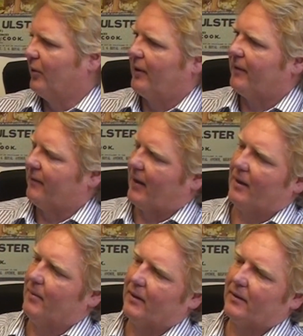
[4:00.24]
rule of
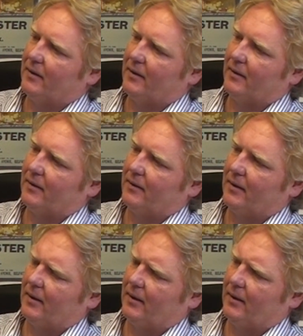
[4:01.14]
environmental law
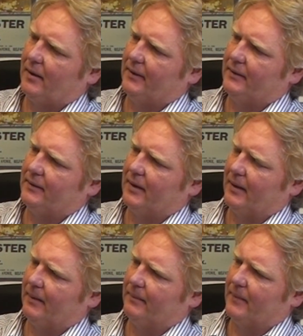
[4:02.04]
is
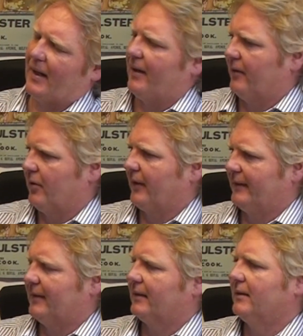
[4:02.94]
either
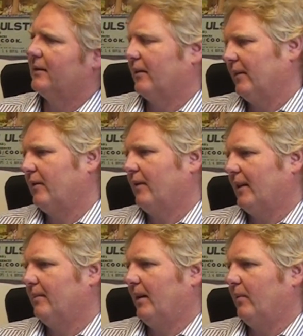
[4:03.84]
non-existent or
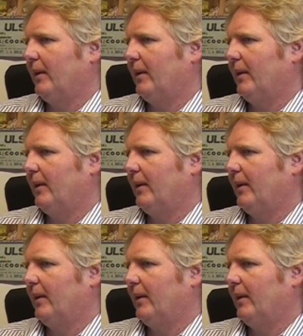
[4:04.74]
incredibly